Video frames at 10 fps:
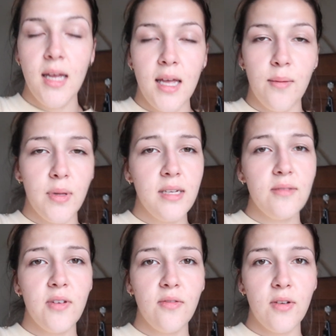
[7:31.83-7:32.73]
And please
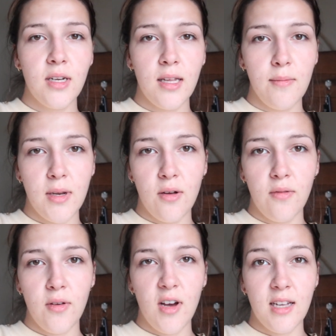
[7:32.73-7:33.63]
feel free to let me know if
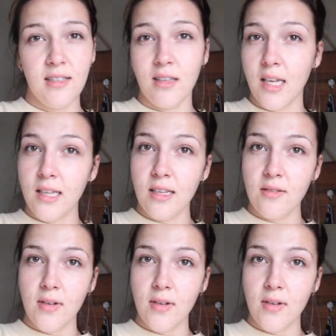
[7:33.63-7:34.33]
you guys like these